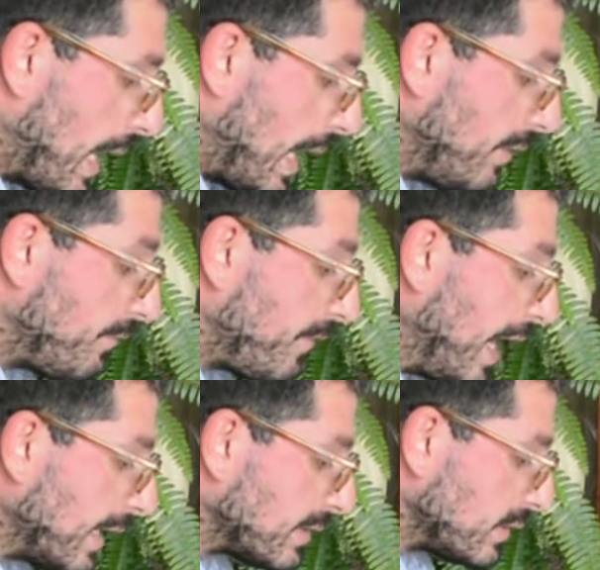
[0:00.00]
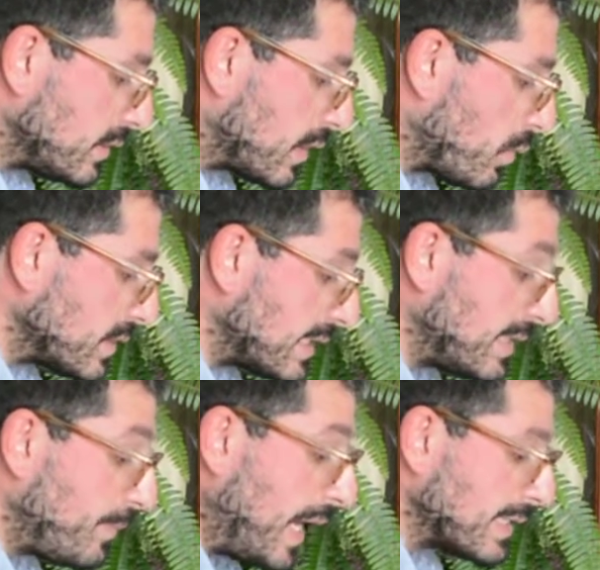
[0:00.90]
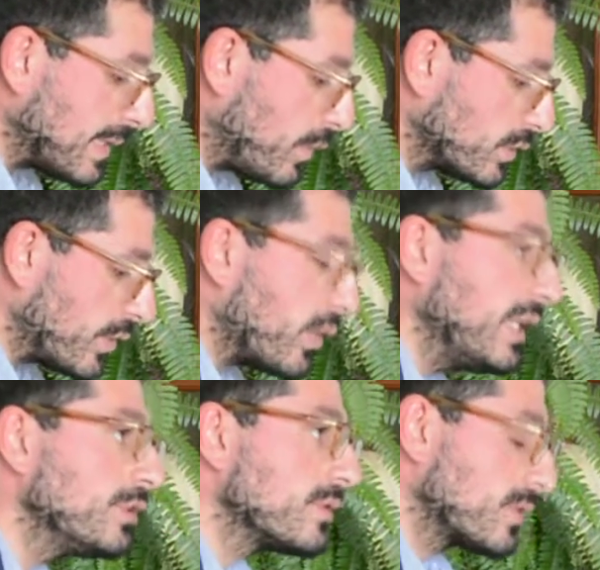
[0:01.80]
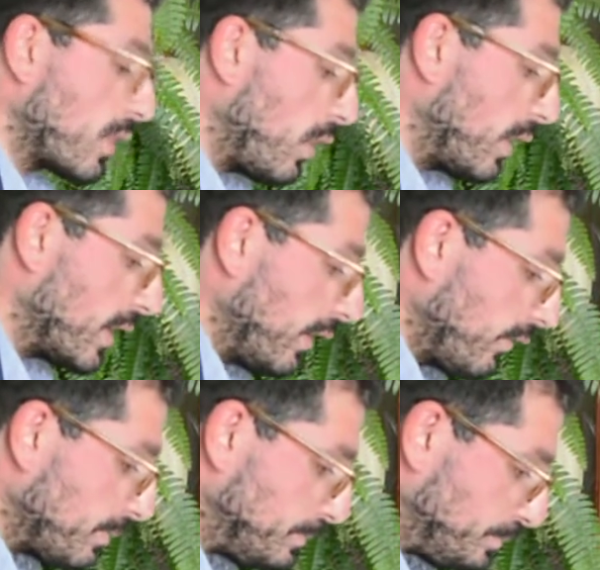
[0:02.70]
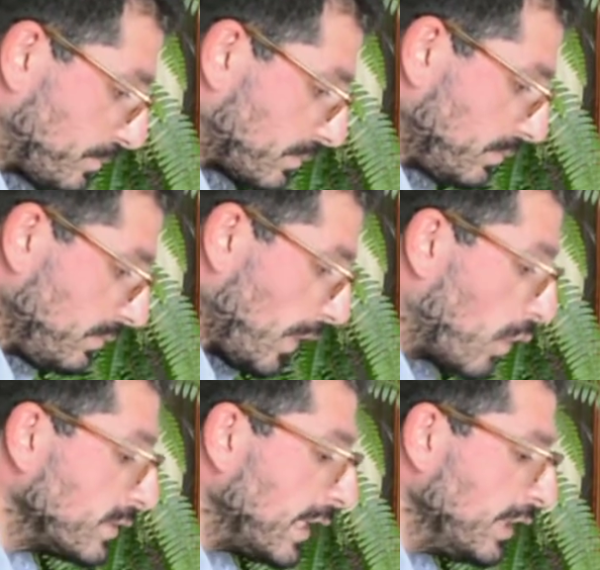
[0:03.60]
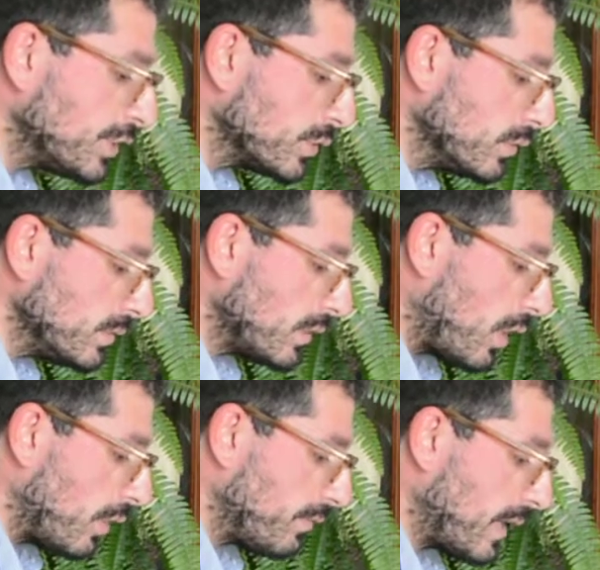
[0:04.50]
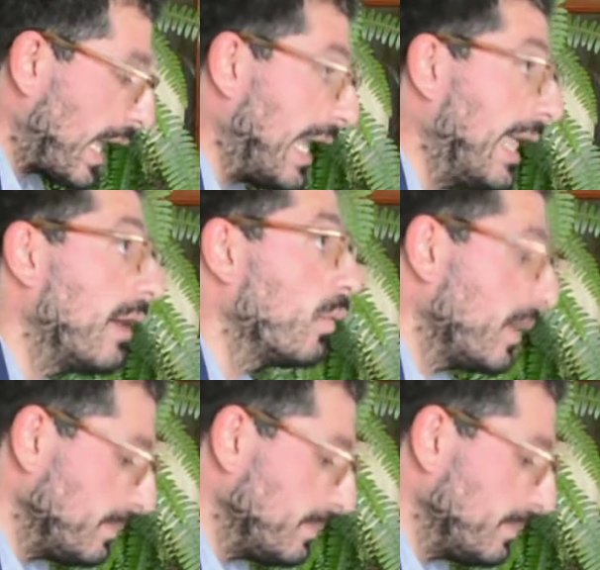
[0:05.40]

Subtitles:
In fact, there was a debate among the religious scholars on the issue of halawa.